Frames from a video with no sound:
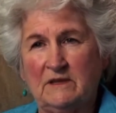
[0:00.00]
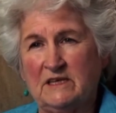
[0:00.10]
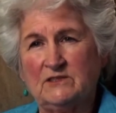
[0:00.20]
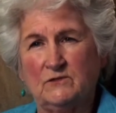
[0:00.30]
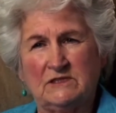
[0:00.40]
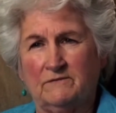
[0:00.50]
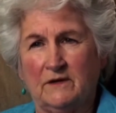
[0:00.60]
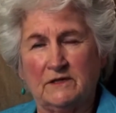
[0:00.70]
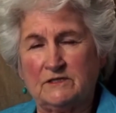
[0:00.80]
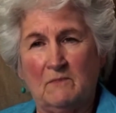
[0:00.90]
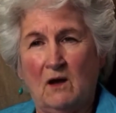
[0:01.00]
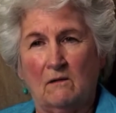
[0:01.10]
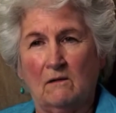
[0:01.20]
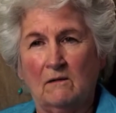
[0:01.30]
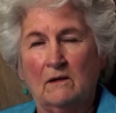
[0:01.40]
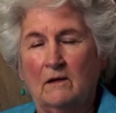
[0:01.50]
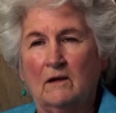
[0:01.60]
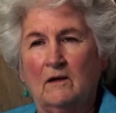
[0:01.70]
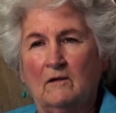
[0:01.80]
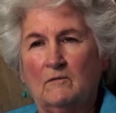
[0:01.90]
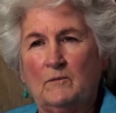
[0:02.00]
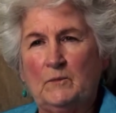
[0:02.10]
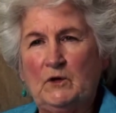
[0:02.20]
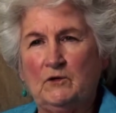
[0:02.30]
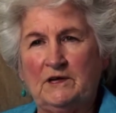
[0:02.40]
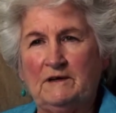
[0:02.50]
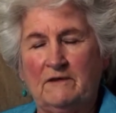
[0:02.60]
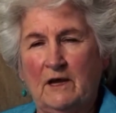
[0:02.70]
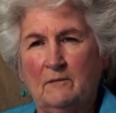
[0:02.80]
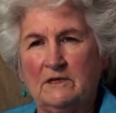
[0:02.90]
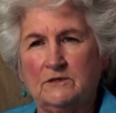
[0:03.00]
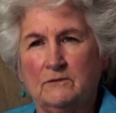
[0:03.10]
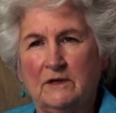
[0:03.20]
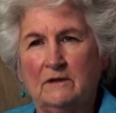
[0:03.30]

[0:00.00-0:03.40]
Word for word: and this was a very small punitive damage, we